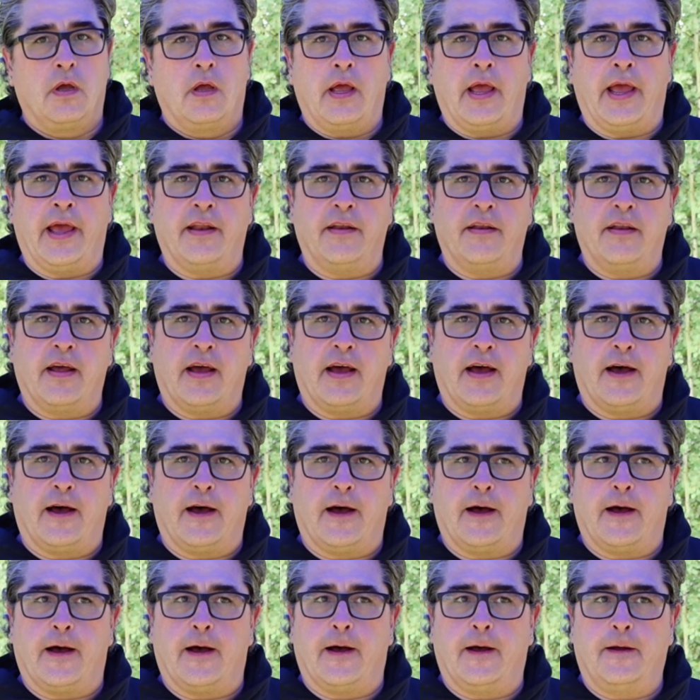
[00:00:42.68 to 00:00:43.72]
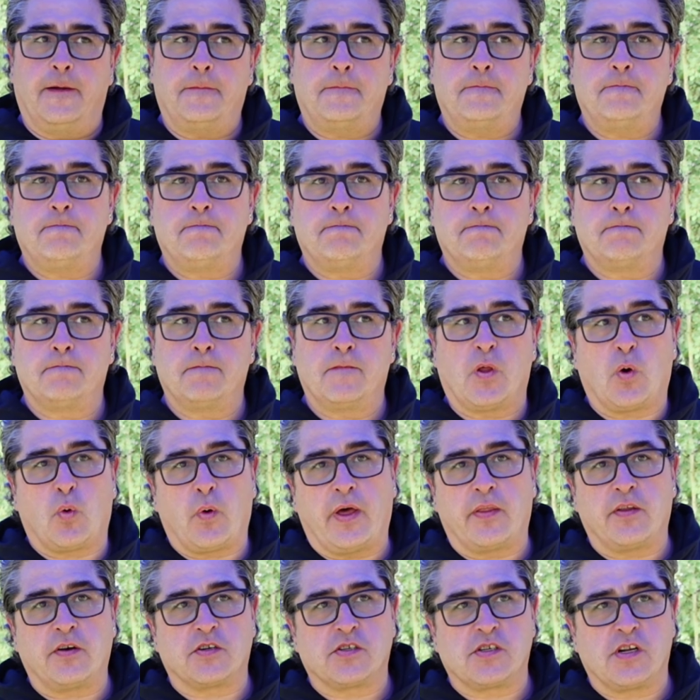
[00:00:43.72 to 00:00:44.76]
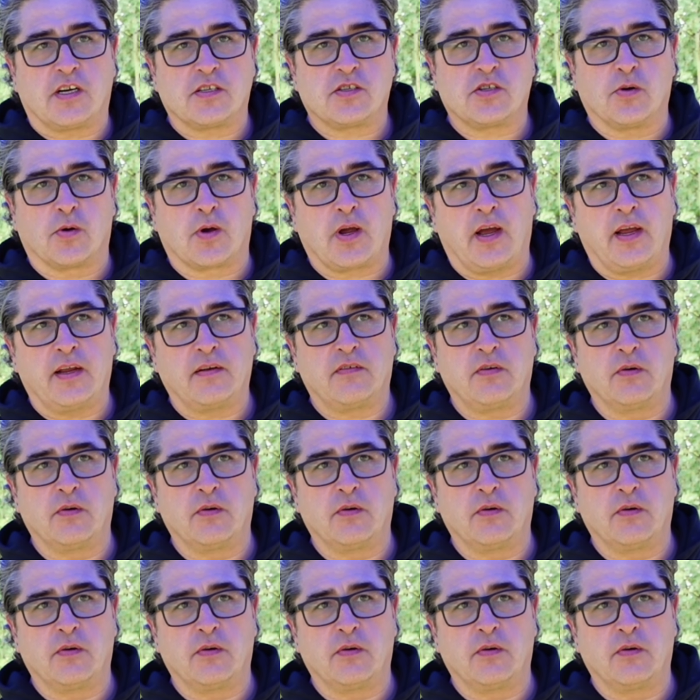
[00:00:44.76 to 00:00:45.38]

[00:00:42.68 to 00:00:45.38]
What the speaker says: And the weather's not so kind